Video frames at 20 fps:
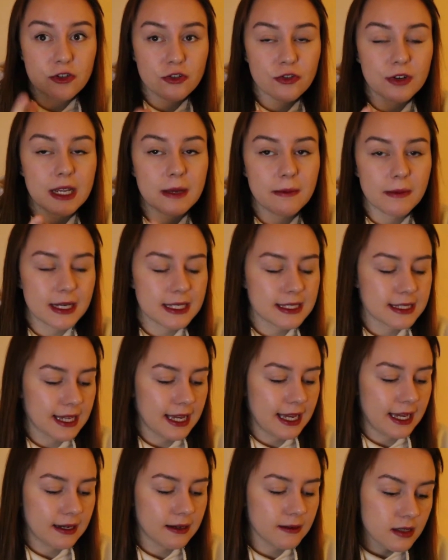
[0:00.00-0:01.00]
treat my
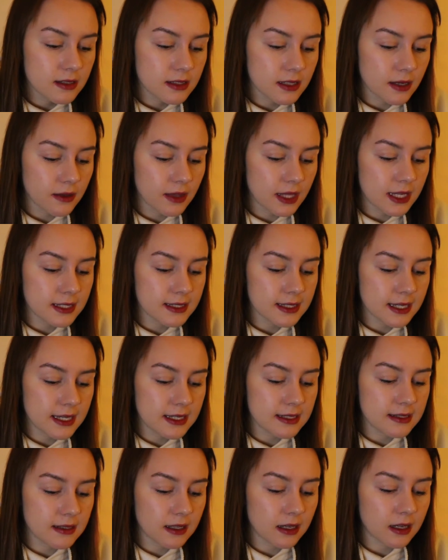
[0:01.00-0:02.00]
skin. So this
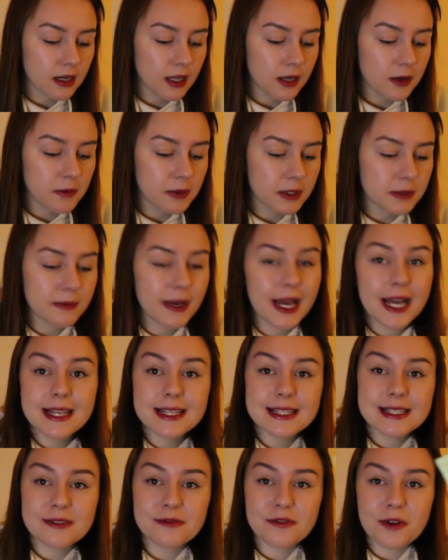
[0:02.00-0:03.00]
is the Glow Mud
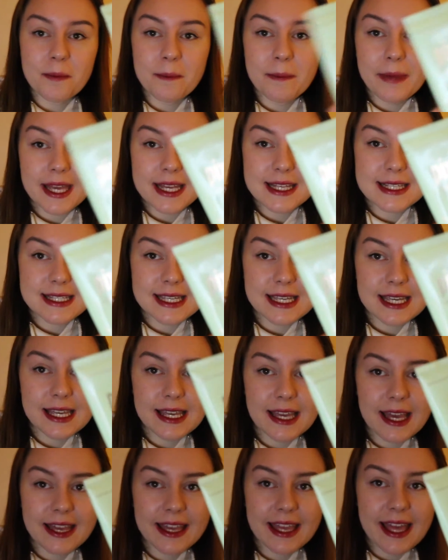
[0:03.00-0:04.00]
Mask from
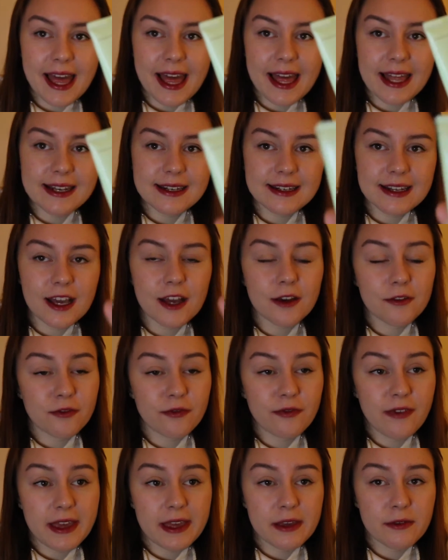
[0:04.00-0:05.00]
Pixi, again a
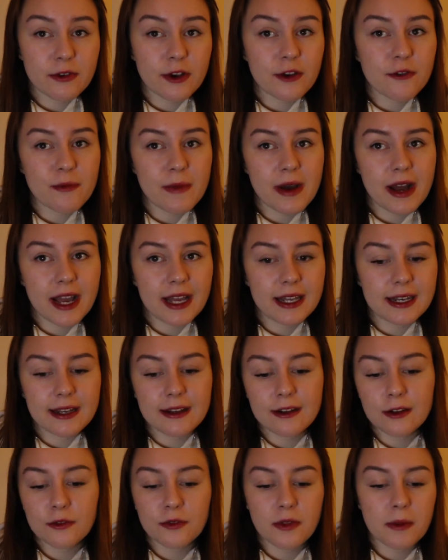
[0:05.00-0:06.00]
favourite of mine. I
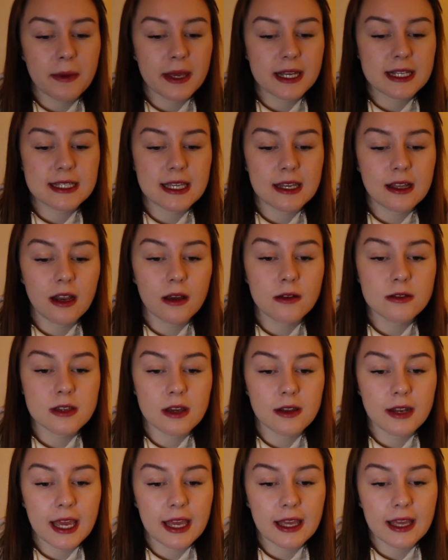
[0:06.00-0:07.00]
love the Pixi Glow
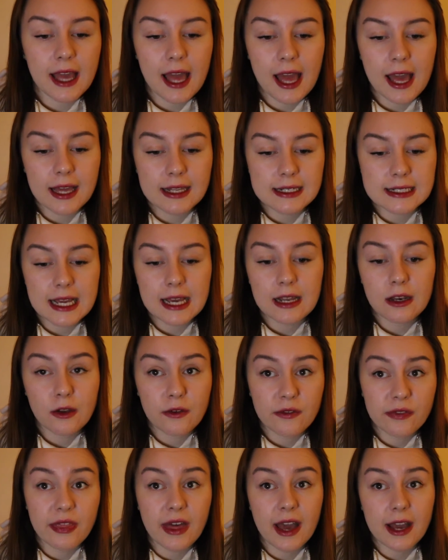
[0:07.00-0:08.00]
Tonic and I
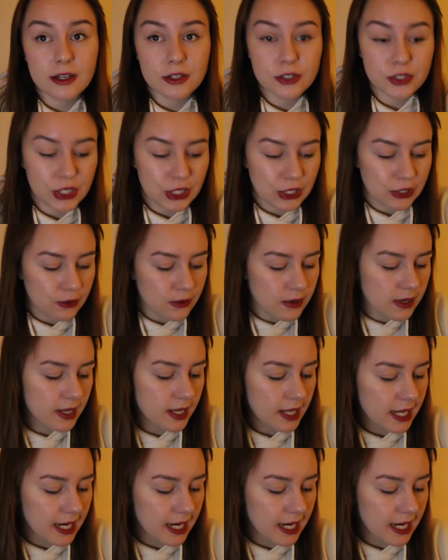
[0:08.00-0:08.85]
love that too.